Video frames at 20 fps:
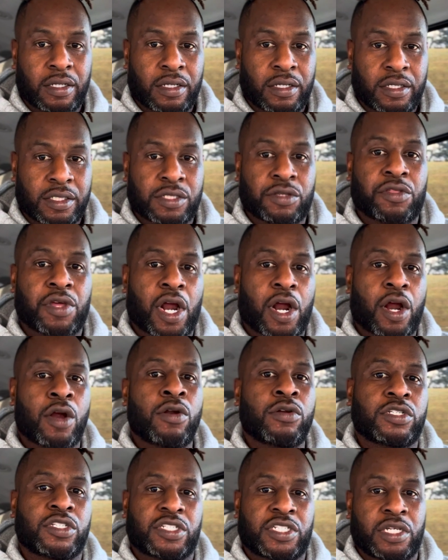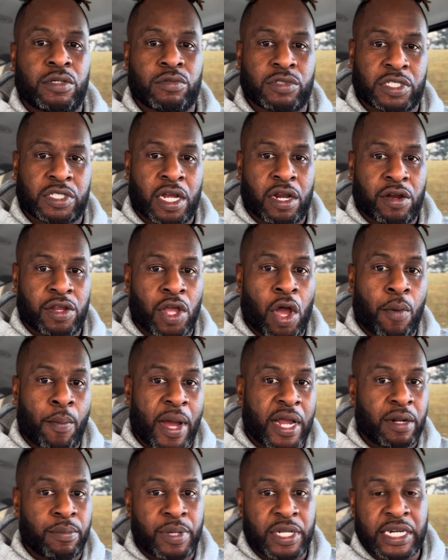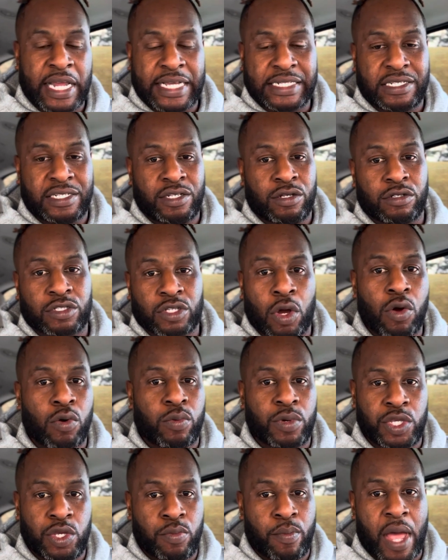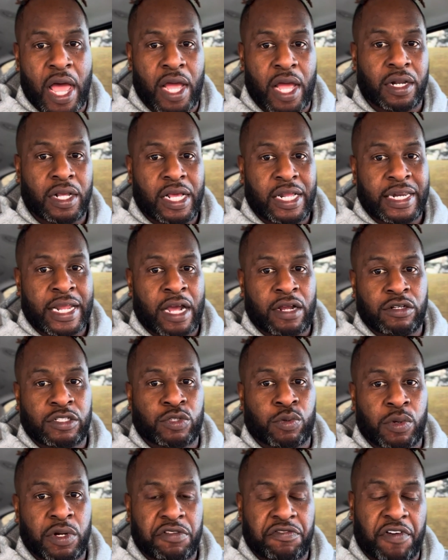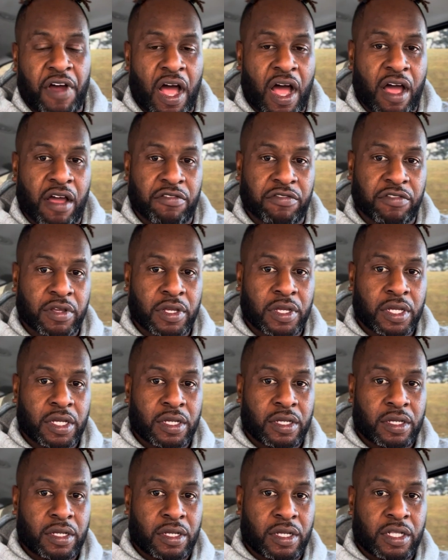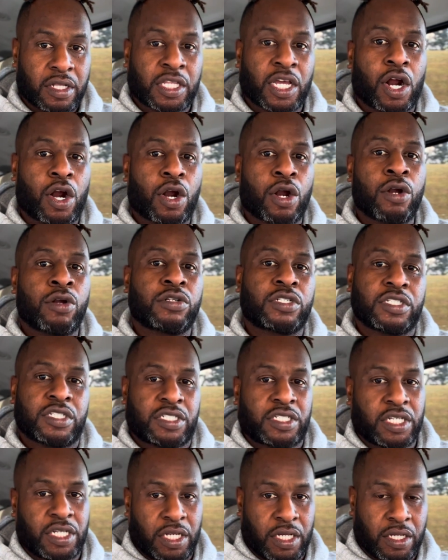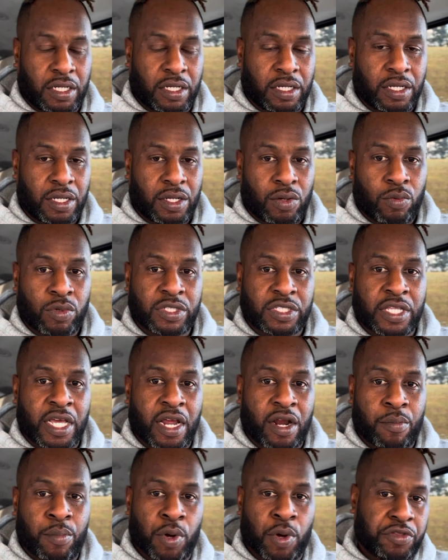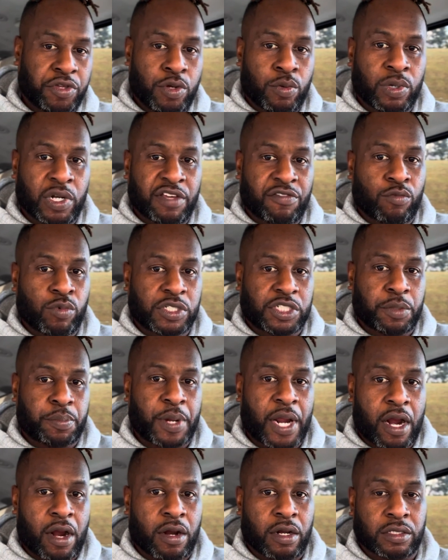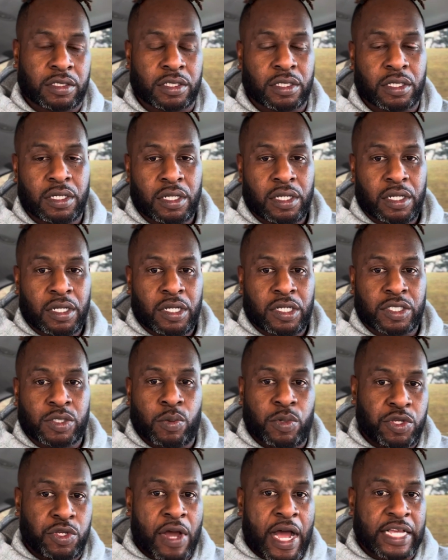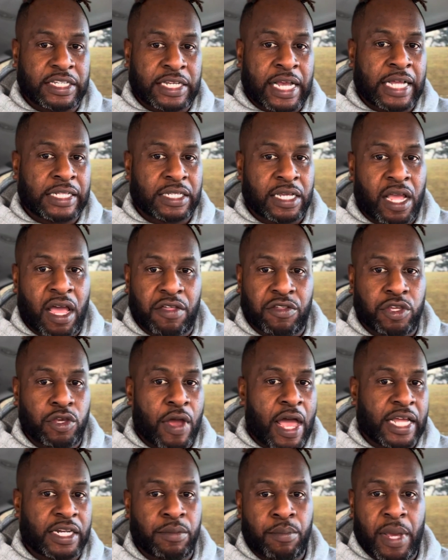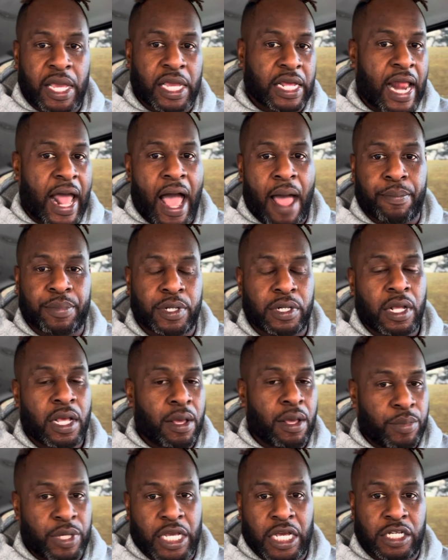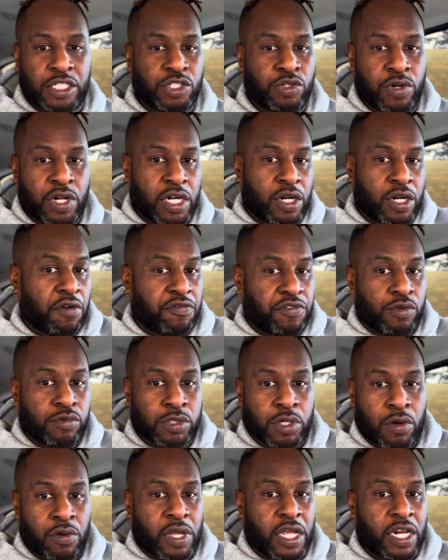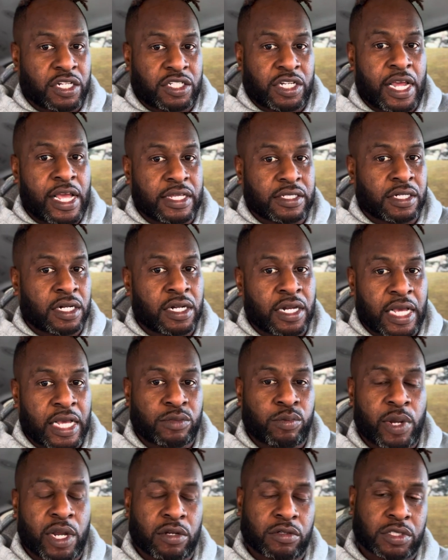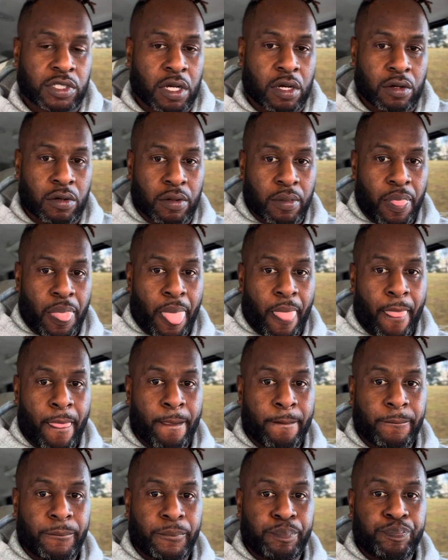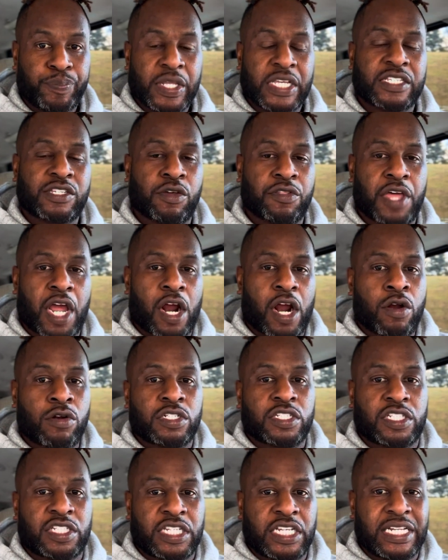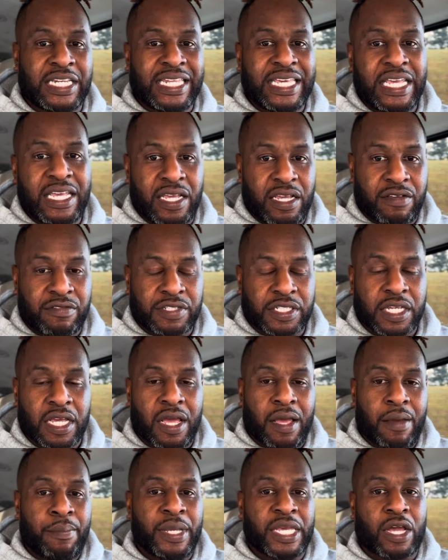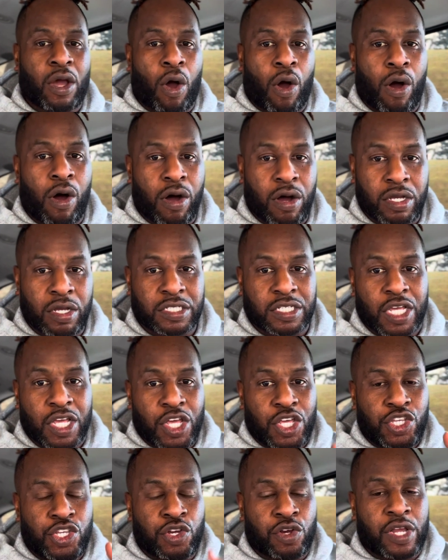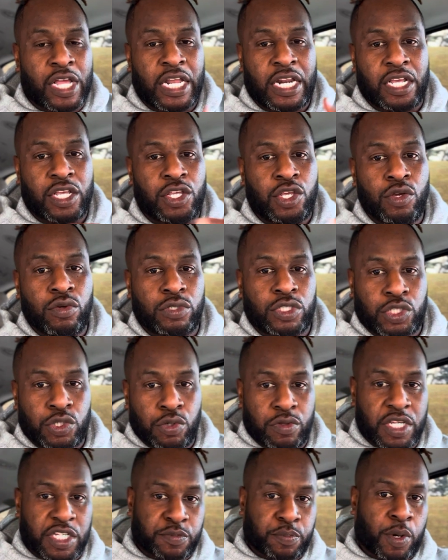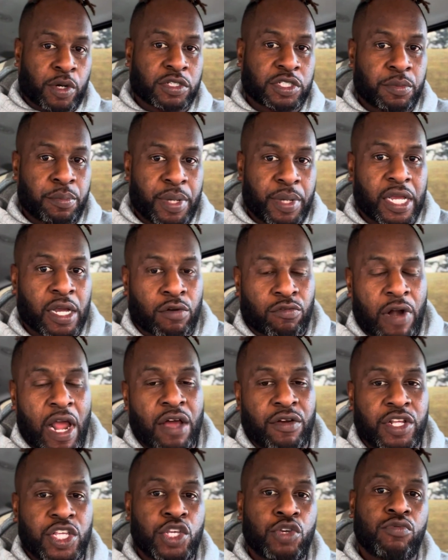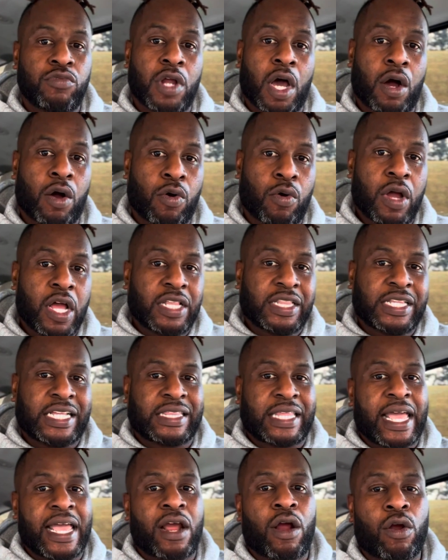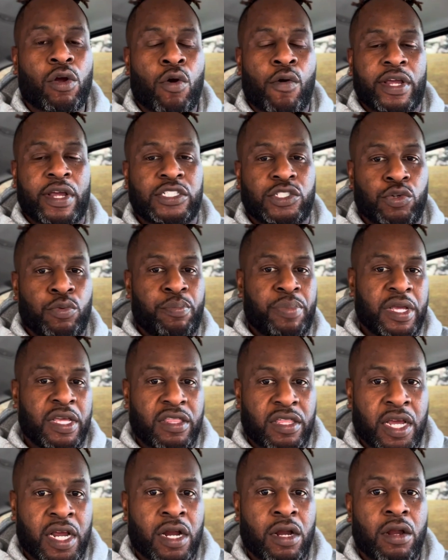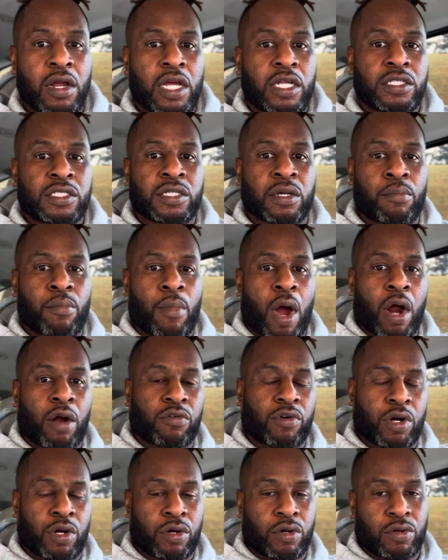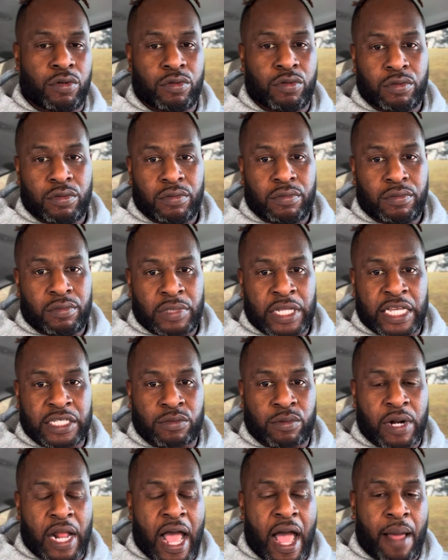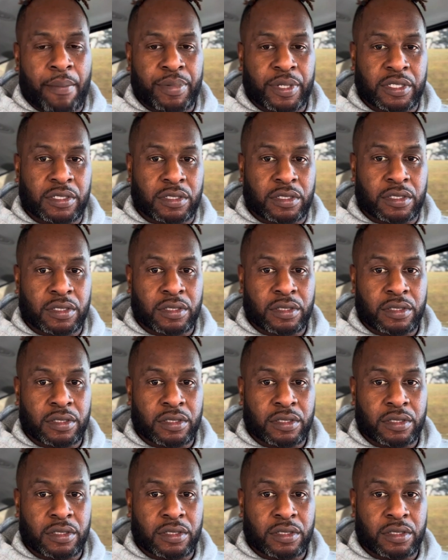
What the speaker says: So the urgency was there. Y'all might have been 19 years old when you met. Now you're 25. The urgency was there. Both of you were living with your parents. So when you guys got together, you had to make it happen because you didn't you was going to get a chance in the next week or so. So the urgency leaves because you're getting used to this person being around and you know that they are going to be there tomorrow. That's what happens.